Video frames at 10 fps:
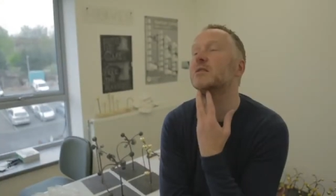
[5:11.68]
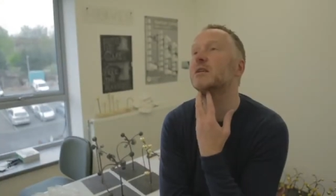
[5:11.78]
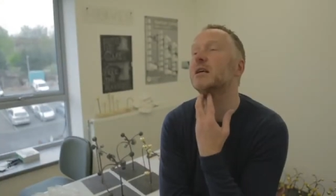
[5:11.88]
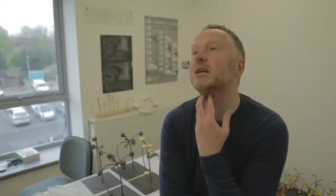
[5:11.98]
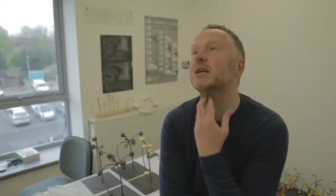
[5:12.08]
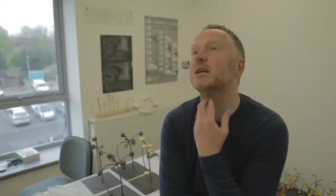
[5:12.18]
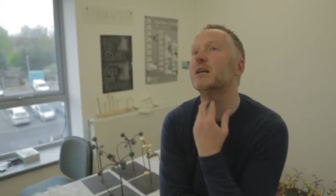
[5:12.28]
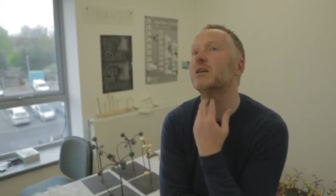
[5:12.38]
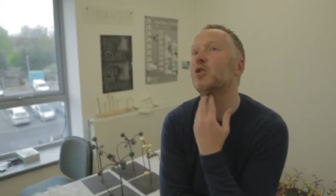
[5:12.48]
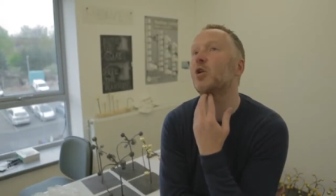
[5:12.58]
uh,
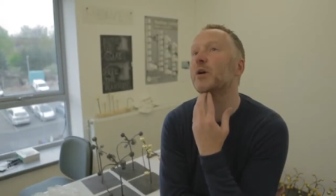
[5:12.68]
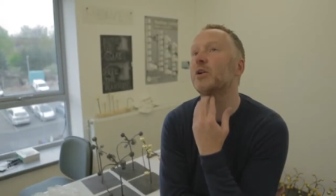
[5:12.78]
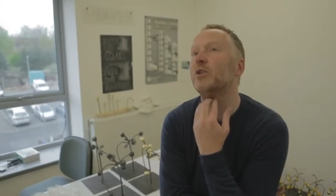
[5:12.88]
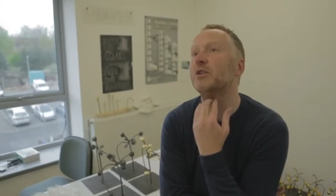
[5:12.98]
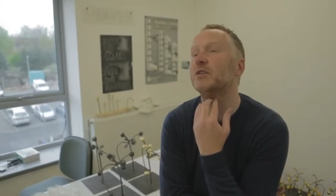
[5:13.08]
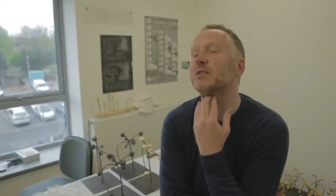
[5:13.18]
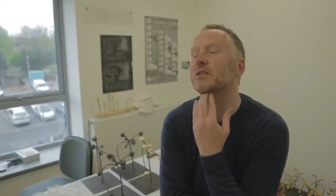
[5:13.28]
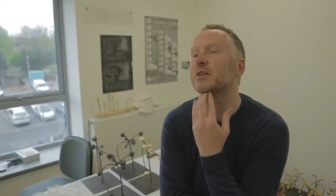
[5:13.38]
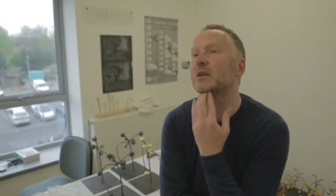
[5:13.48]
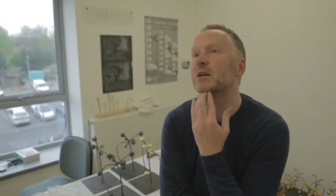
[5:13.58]
comment on it.
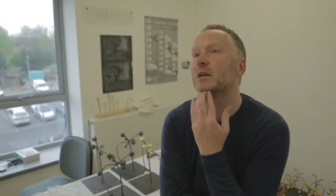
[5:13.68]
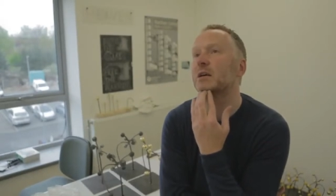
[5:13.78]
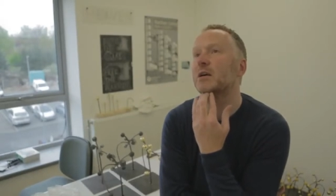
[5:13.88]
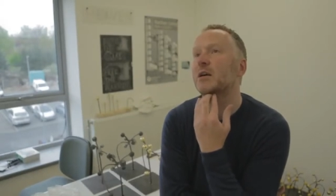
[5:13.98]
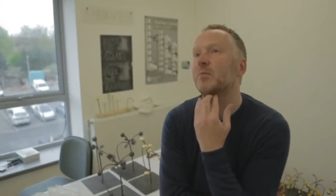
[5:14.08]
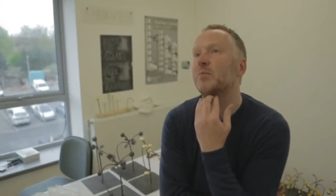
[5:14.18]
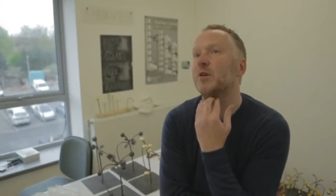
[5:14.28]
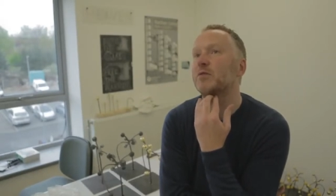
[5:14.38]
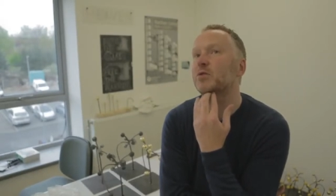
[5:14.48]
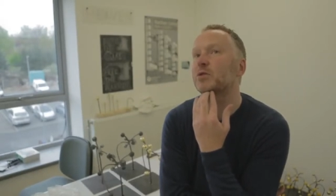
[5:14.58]
But of course,